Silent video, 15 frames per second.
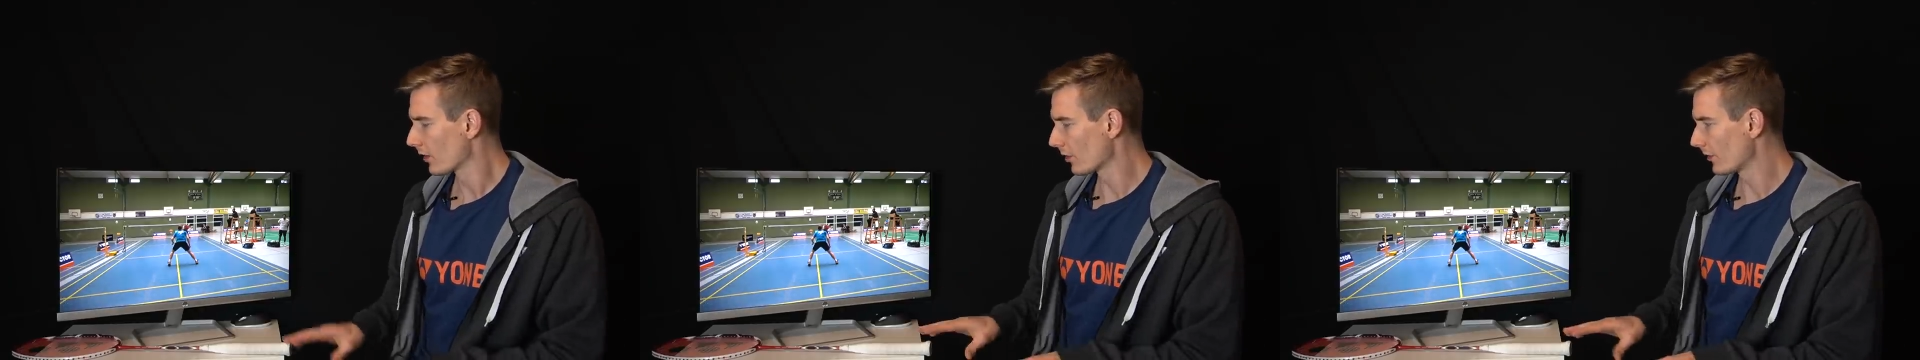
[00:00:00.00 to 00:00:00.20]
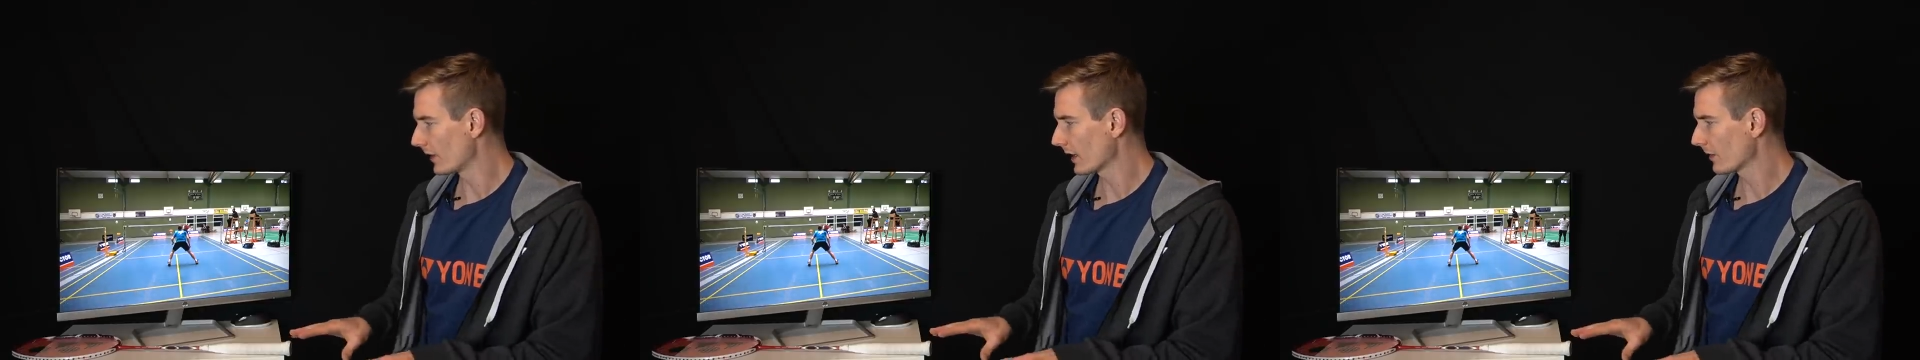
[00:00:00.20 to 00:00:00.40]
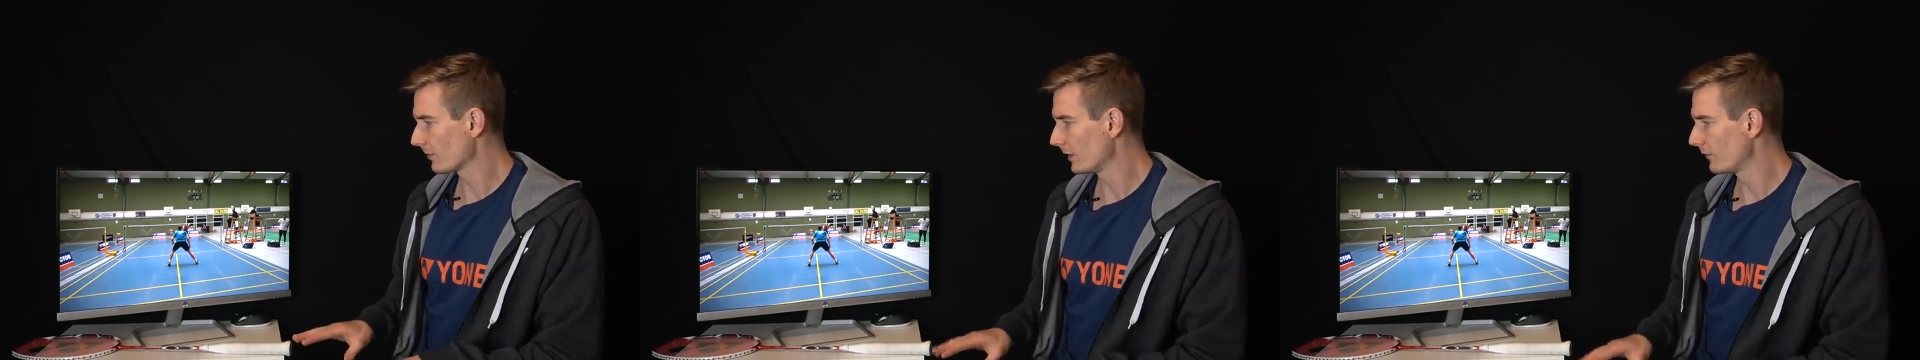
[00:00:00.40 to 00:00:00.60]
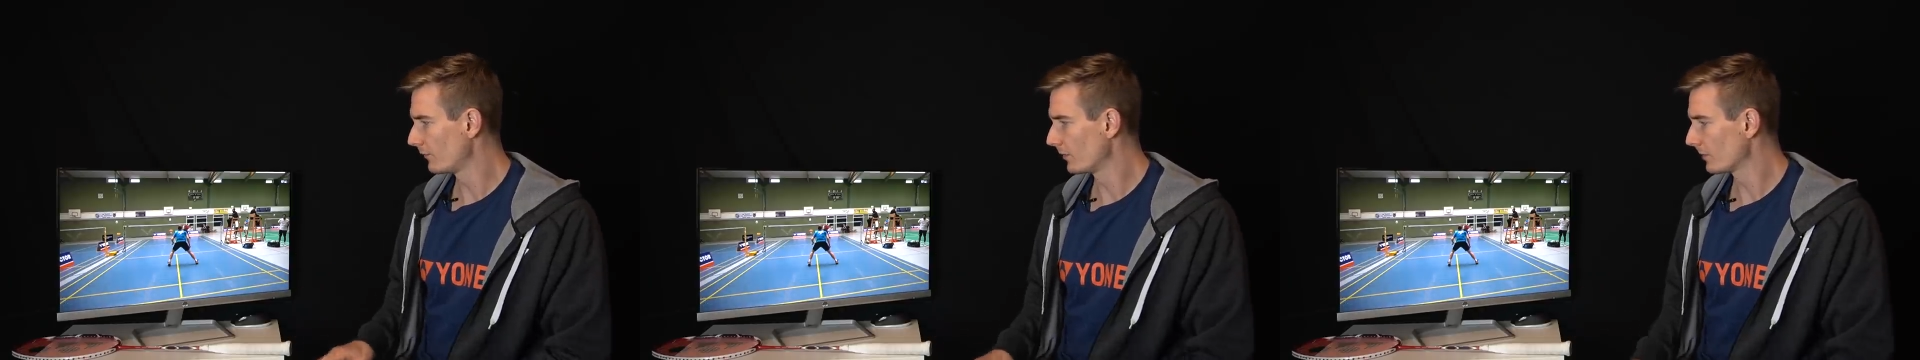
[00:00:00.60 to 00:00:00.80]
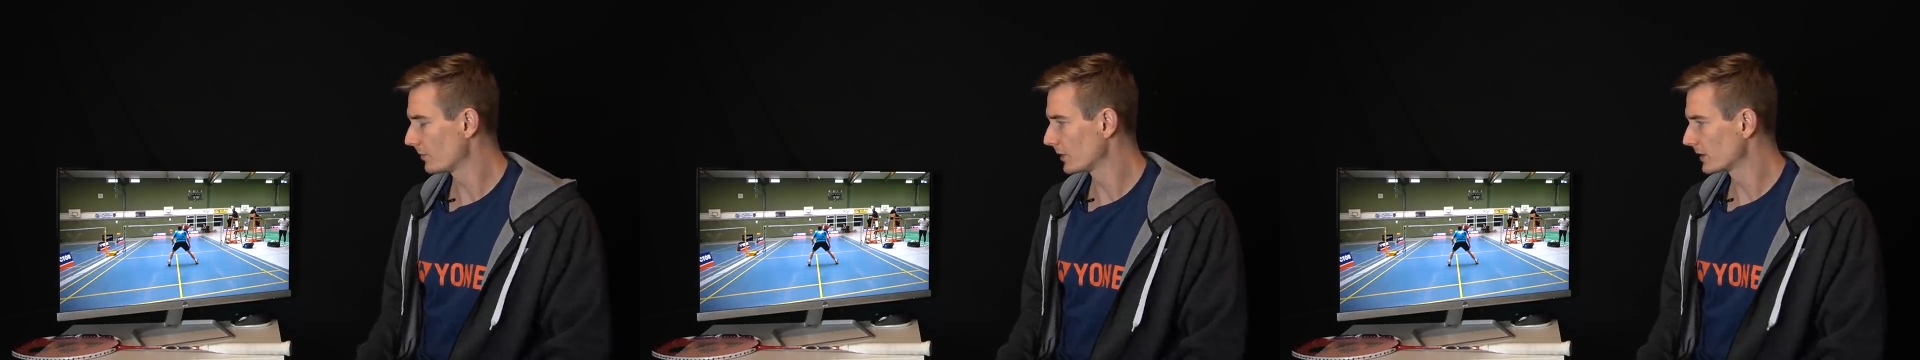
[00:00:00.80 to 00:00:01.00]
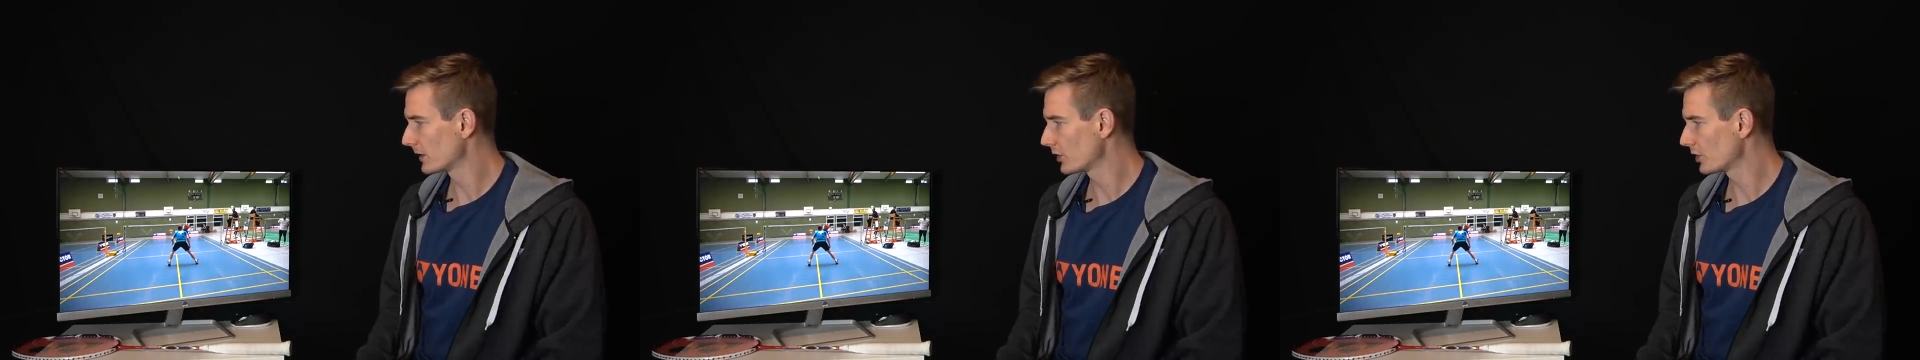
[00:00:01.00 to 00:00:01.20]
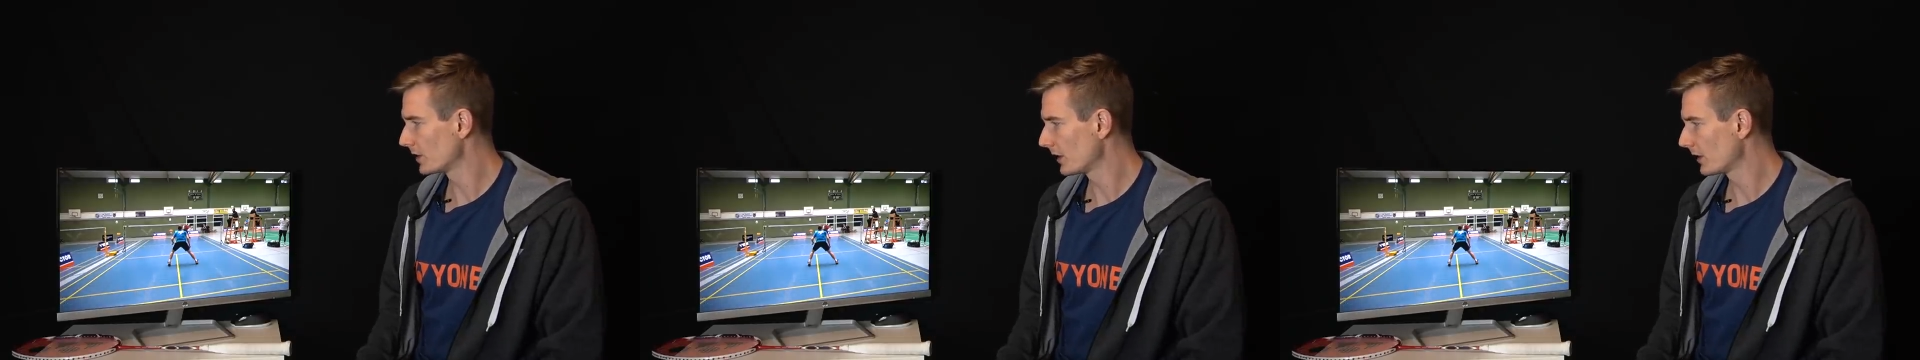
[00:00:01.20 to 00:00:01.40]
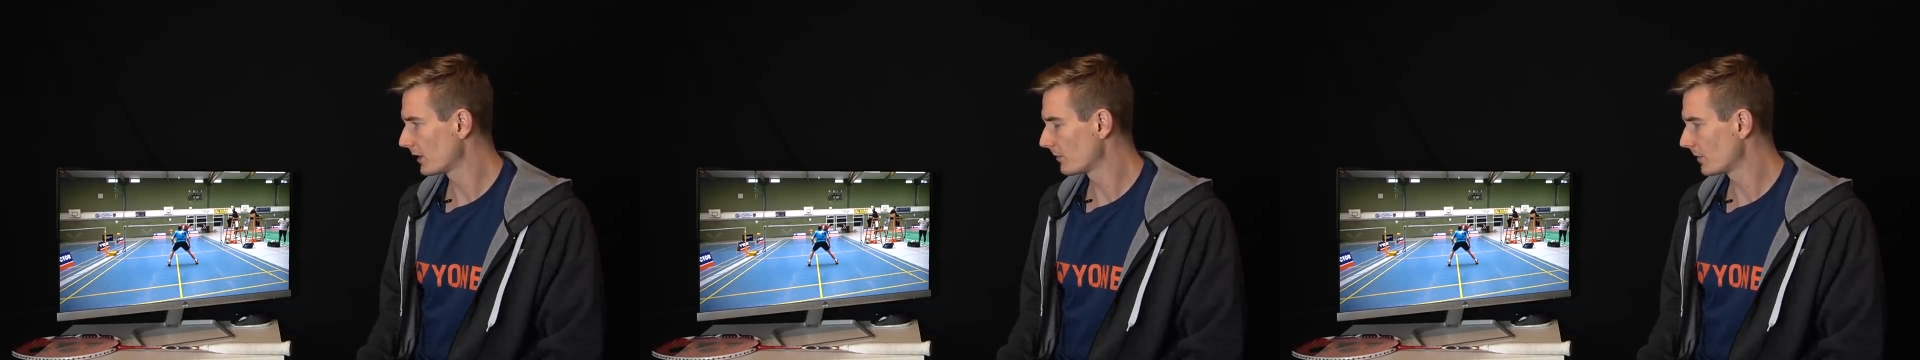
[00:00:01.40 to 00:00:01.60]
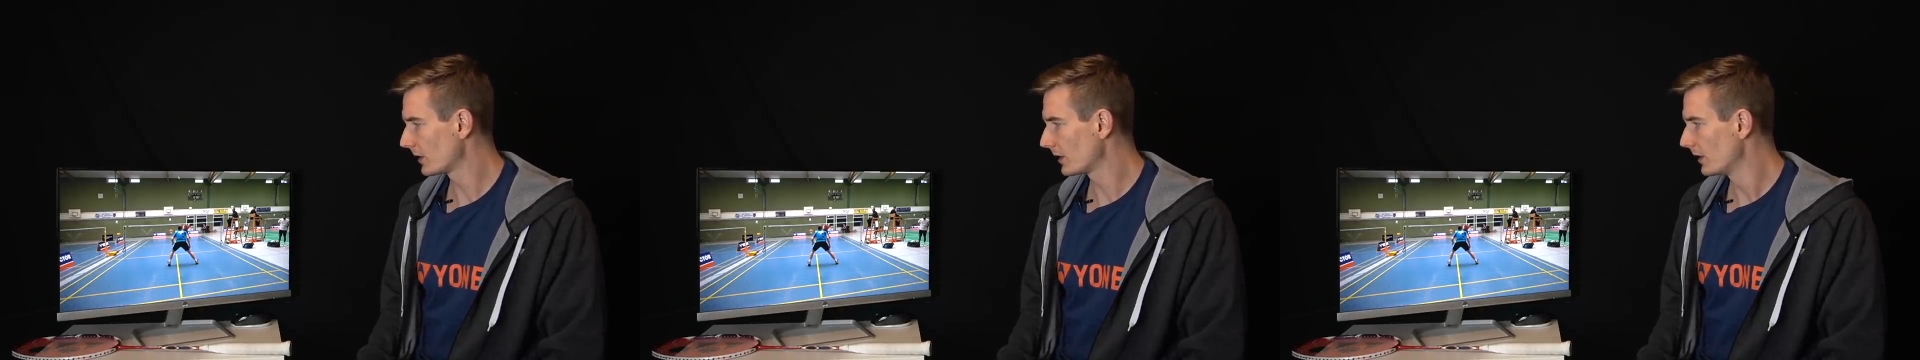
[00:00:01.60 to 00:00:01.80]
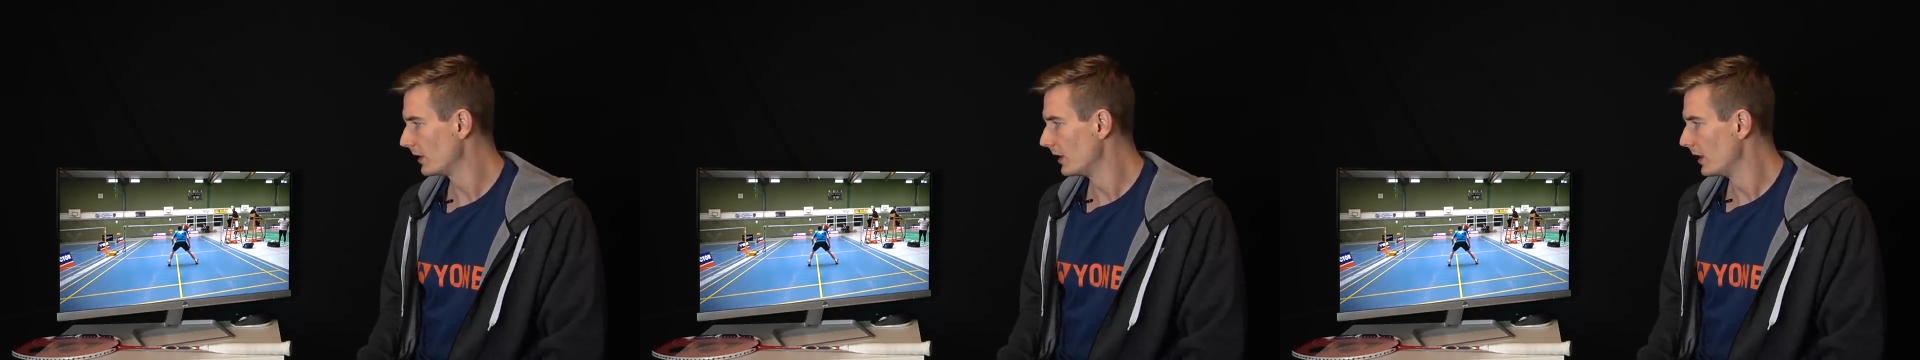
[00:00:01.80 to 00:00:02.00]
correct my foot position a little
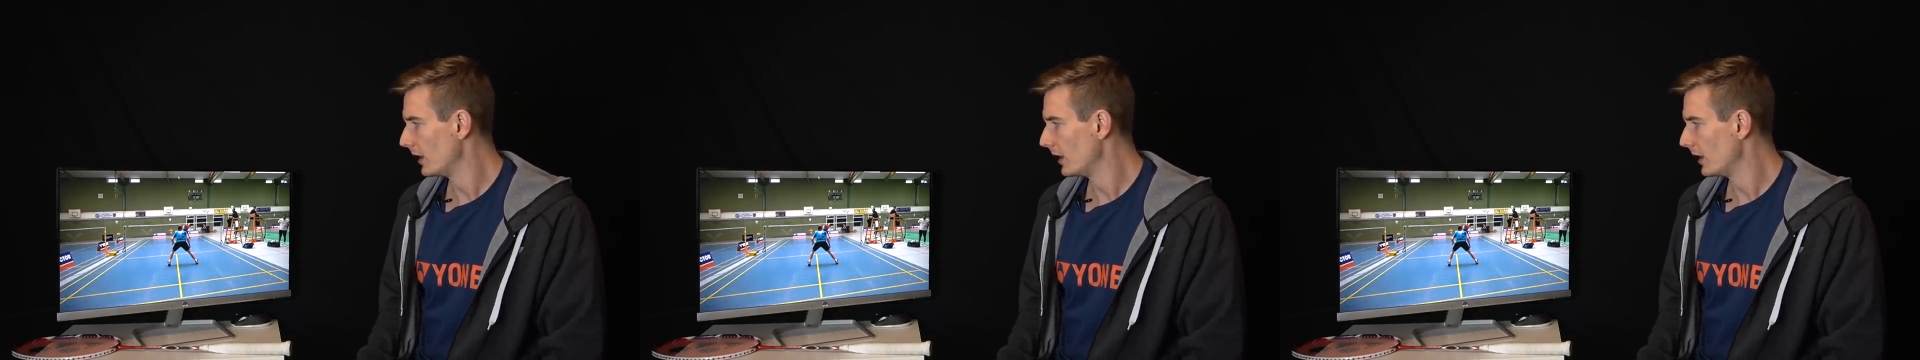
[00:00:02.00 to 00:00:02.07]
bit.